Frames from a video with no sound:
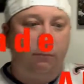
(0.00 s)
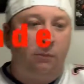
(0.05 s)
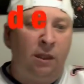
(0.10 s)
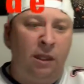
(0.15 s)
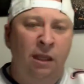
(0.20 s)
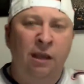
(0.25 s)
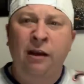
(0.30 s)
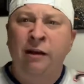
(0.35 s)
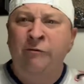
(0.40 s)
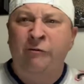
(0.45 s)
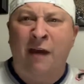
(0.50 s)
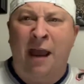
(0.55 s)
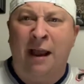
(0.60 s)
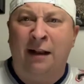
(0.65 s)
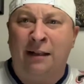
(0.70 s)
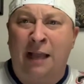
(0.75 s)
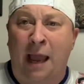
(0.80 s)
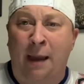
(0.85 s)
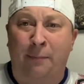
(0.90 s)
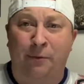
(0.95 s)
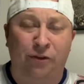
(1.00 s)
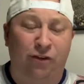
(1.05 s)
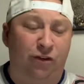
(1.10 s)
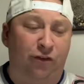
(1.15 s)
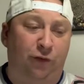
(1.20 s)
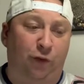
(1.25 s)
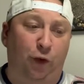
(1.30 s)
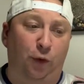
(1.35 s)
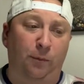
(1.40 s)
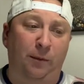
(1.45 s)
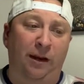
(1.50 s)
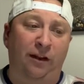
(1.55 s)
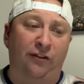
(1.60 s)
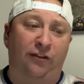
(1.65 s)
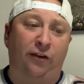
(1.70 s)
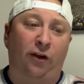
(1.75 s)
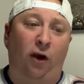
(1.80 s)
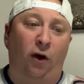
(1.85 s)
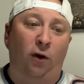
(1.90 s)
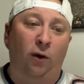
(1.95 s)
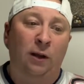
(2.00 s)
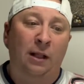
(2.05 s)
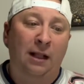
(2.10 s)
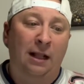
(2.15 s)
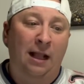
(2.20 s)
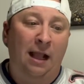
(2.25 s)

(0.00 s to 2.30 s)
In fact, happened just a few minutes ago.